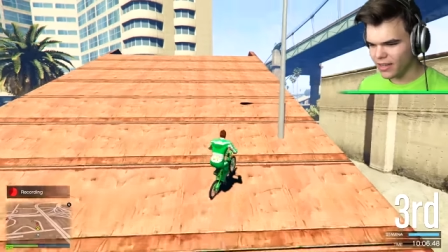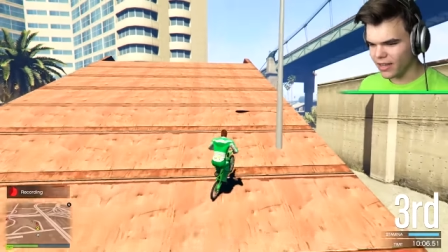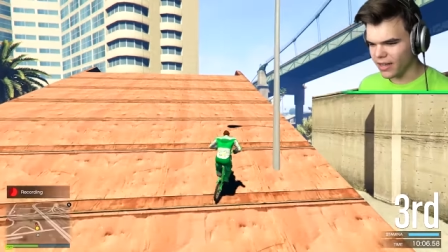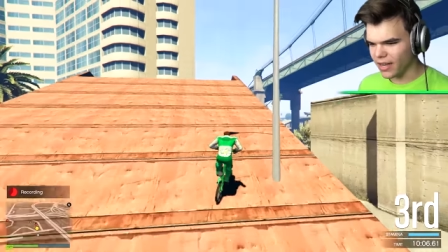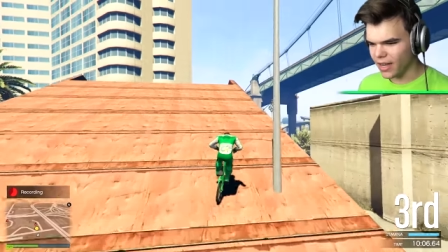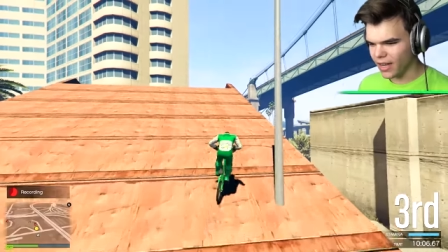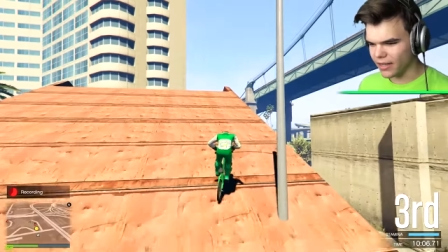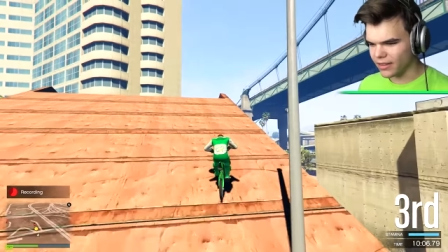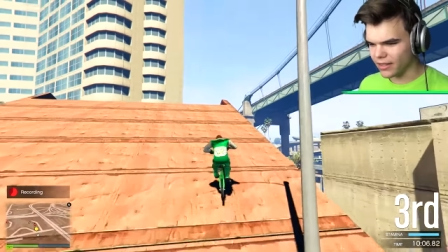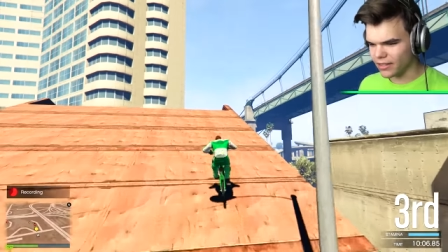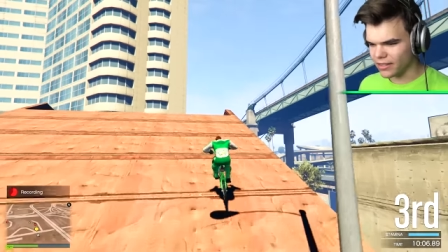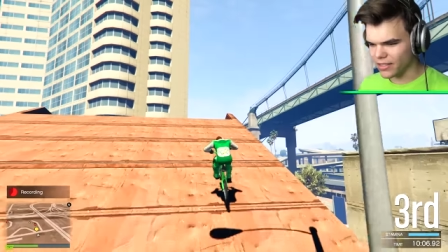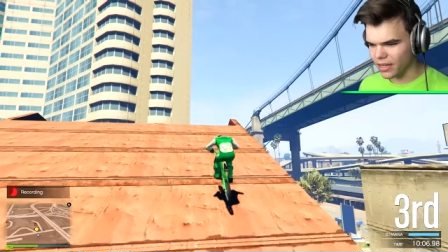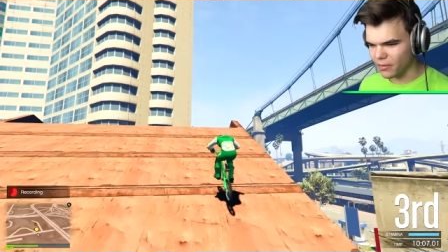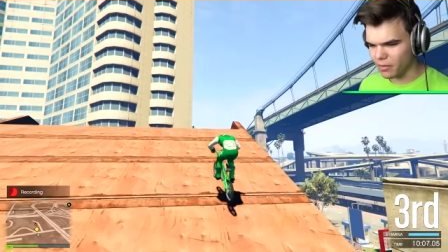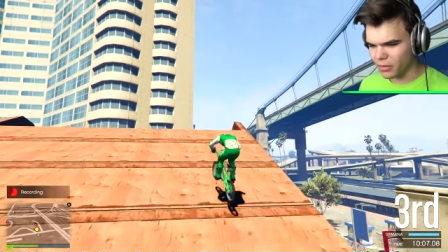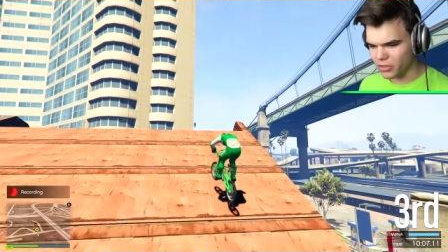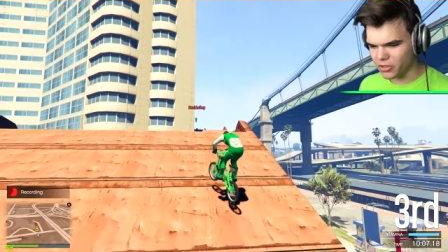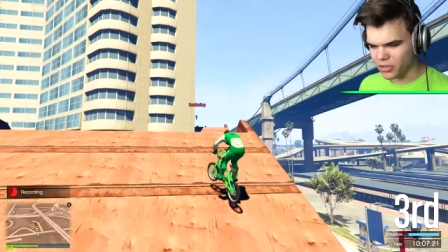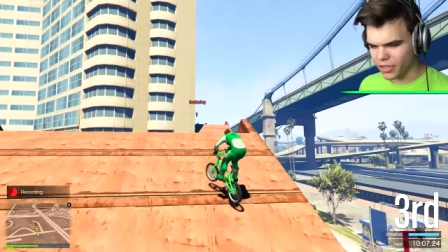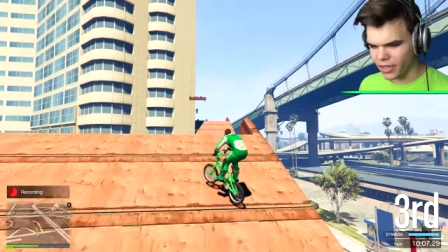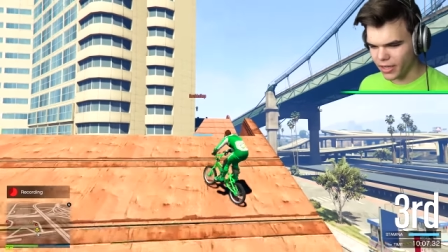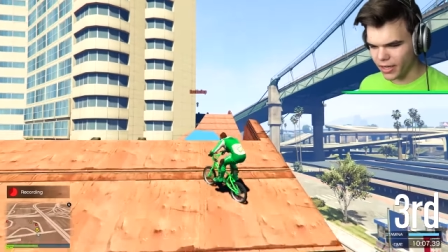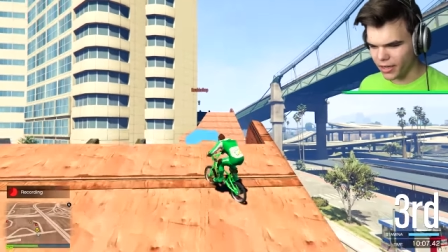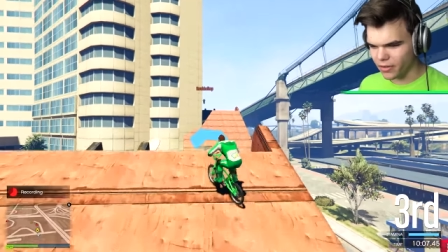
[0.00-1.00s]
I got um, the double
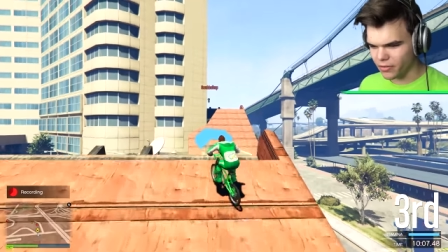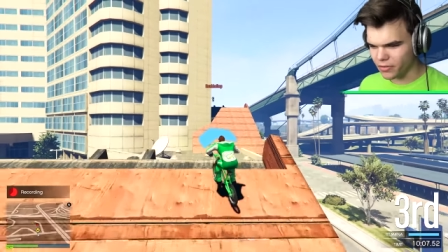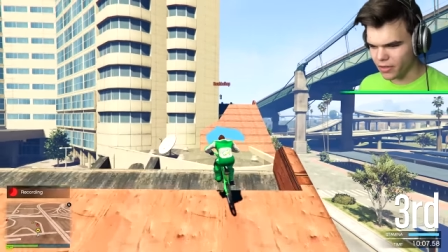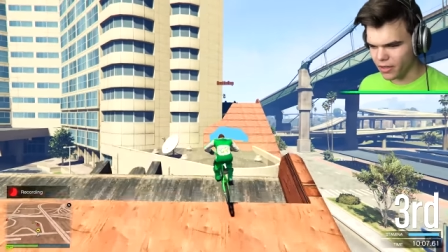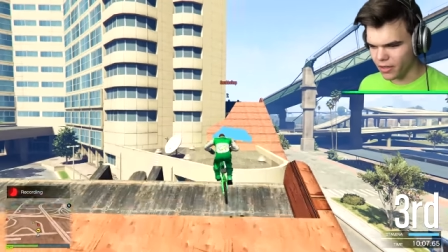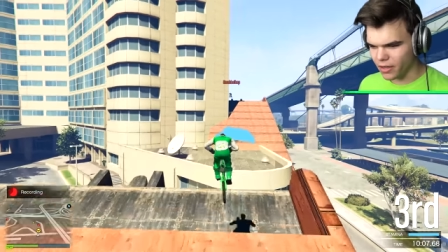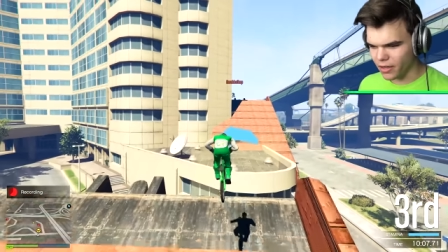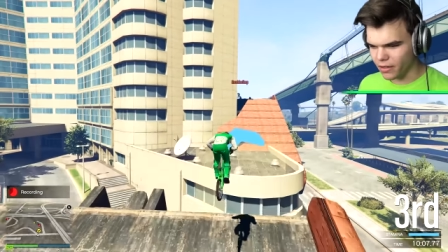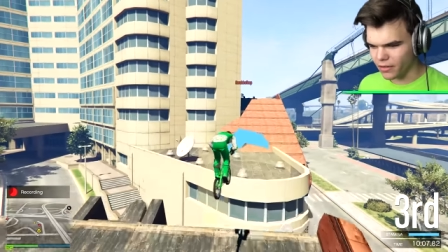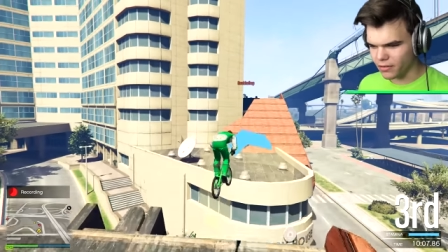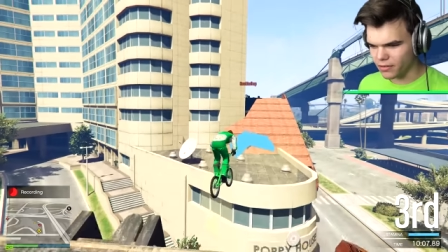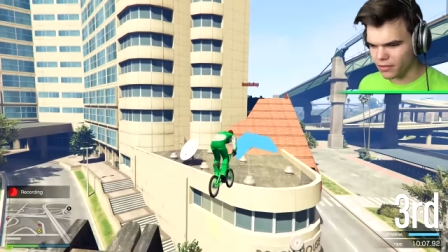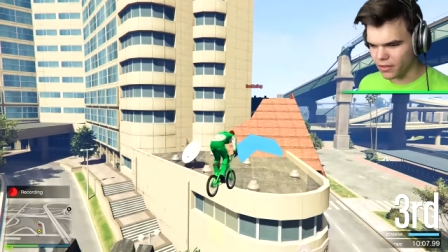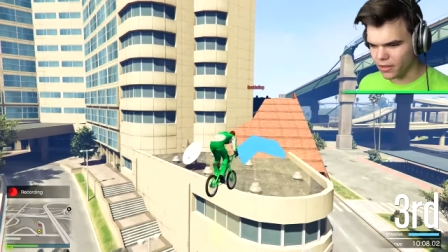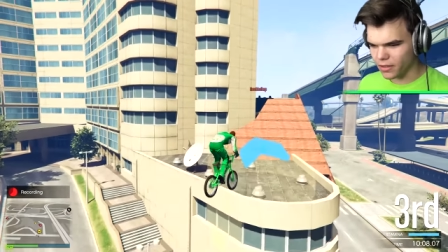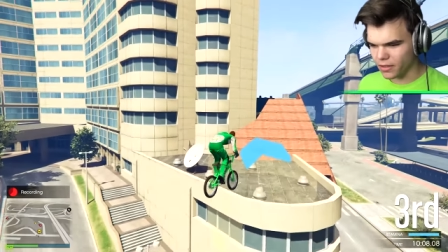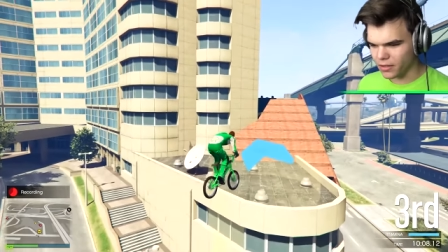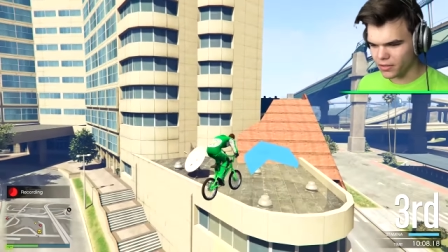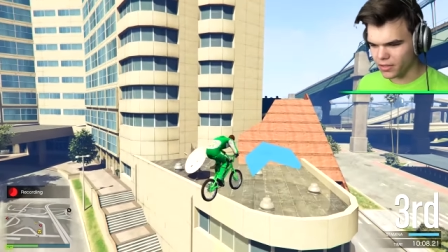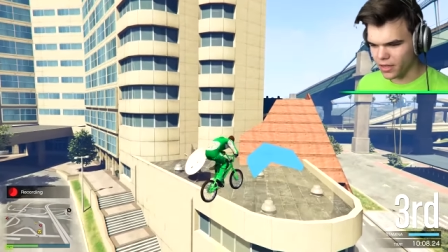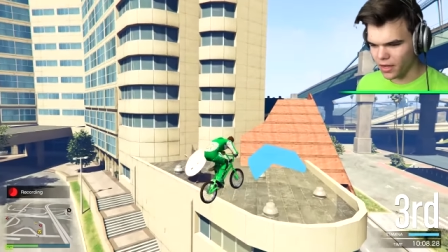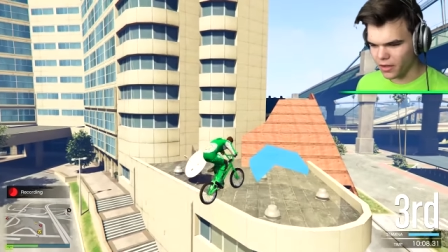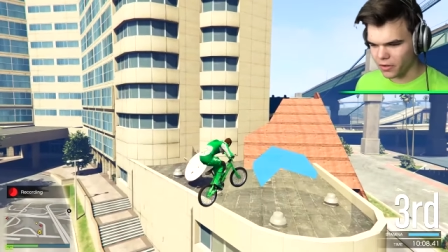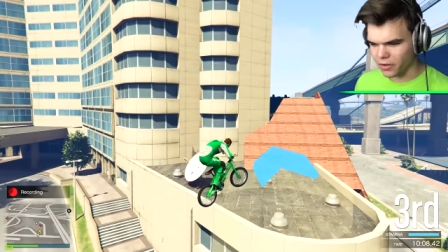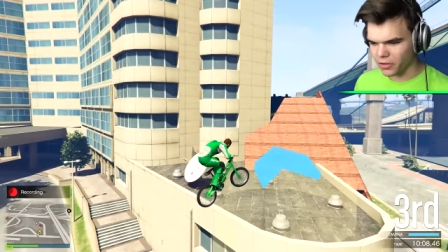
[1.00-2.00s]
chin of, I've got like
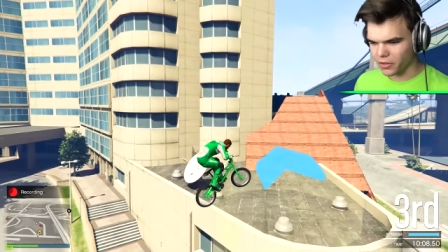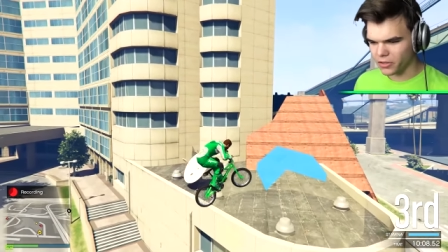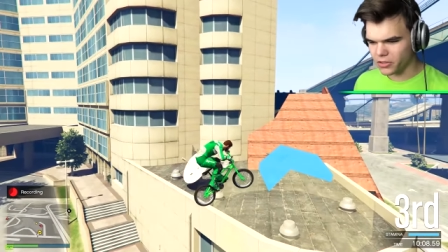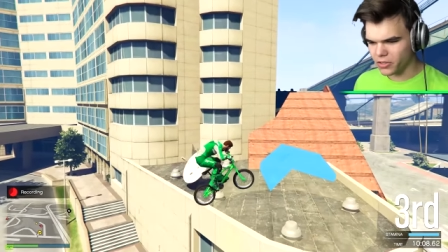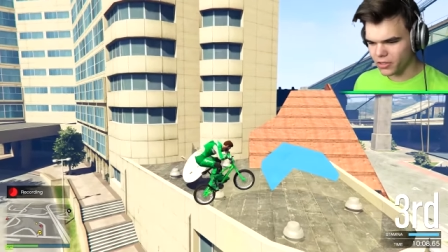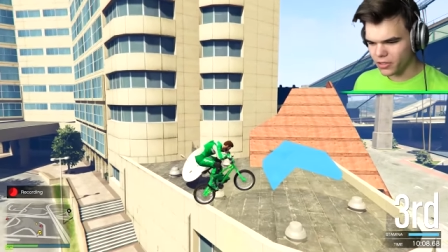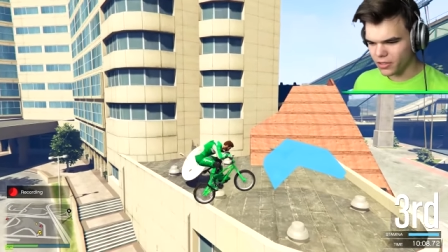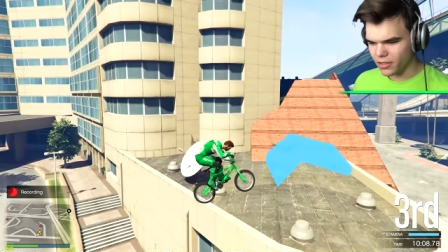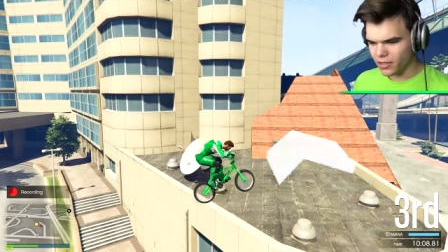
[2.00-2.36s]
eight Donald.